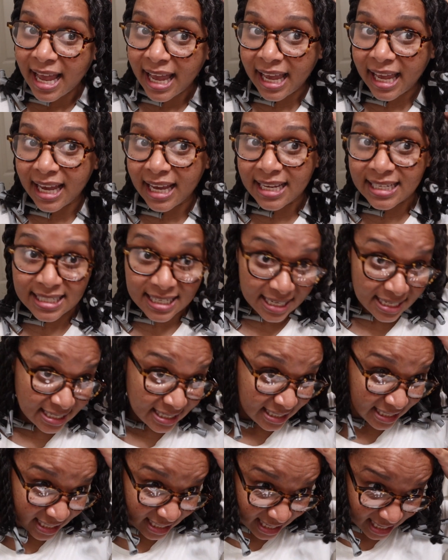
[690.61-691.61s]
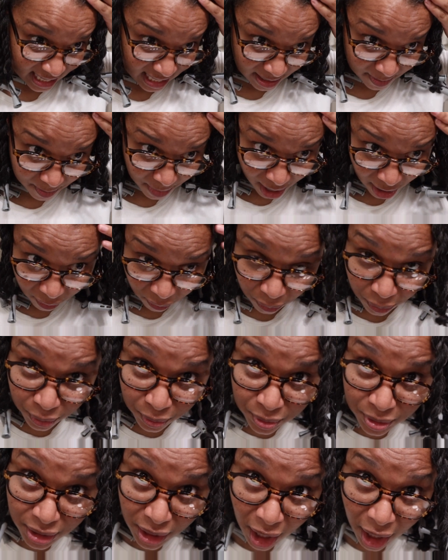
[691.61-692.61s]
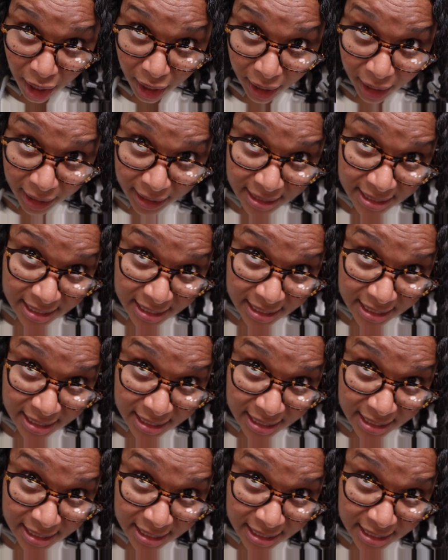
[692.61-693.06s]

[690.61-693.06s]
and it didn't. My roots are